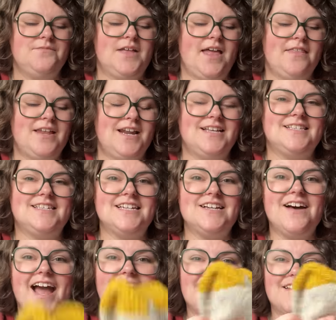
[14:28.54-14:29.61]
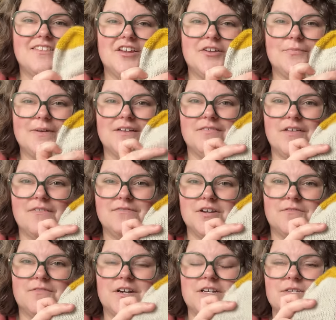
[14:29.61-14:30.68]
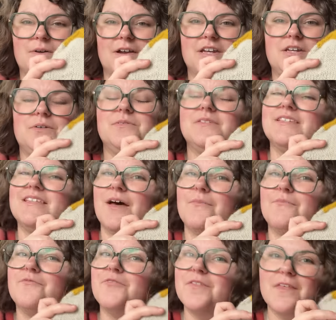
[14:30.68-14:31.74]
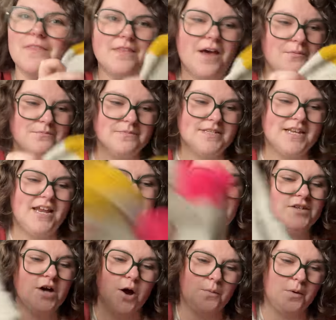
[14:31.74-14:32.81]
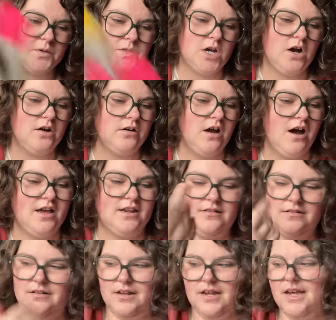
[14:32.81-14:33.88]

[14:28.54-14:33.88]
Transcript: And then I still had a little bit of leftovers, so I used them for the thumbs, and it's almost all gone.